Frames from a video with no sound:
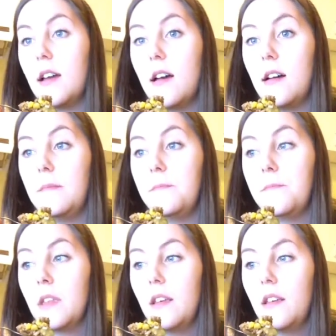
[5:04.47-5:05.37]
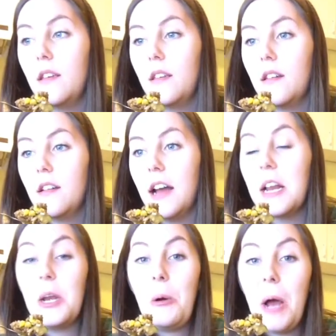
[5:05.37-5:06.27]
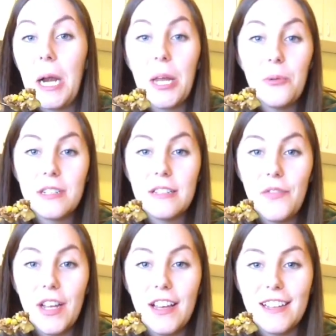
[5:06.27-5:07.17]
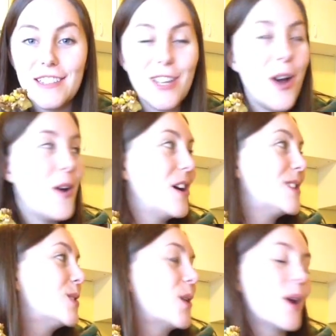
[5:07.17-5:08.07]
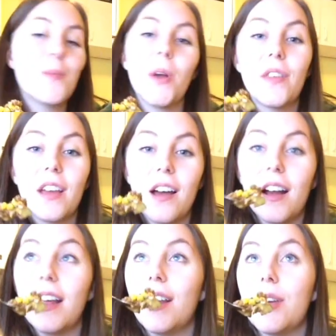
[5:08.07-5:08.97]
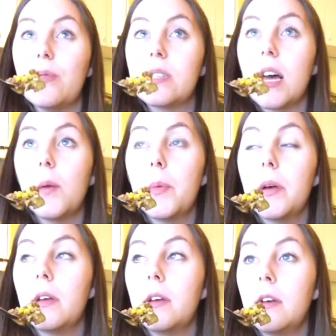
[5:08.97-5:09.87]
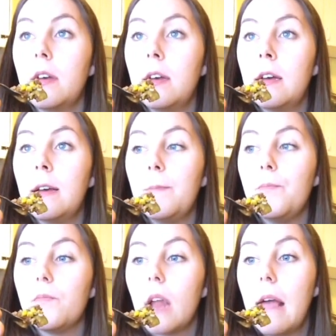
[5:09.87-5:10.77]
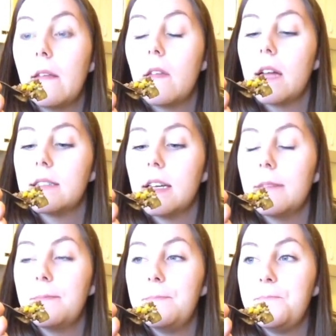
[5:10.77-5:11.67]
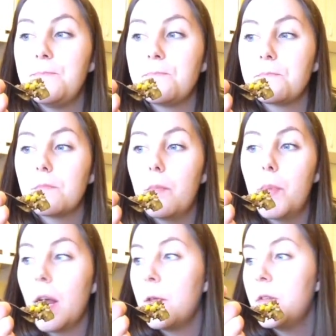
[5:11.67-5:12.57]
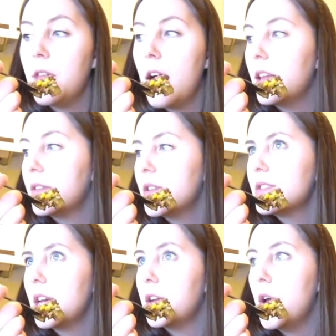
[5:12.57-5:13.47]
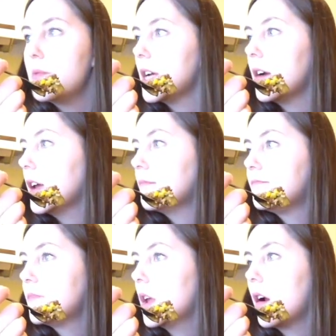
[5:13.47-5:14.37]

I didn't know honey wasn't vegan, so I still got a big thing of honey to use up. And then that's it. But other than that, like, there's like no dairy in